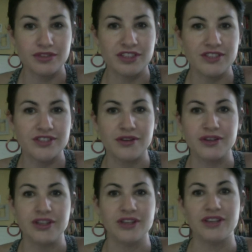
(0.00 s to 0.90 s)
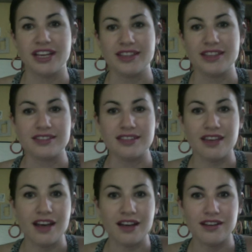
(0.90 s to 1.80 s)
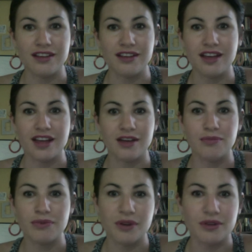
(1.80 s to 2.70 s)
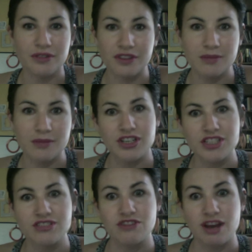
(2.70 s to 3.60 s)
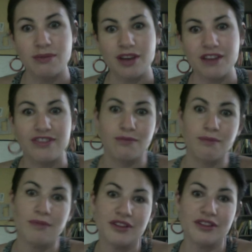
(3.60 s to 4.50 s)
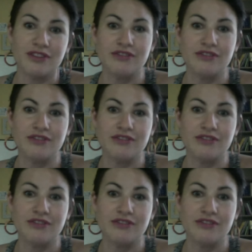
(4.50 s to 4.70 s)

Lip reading: So, like this young programmer is dropped off in the middle of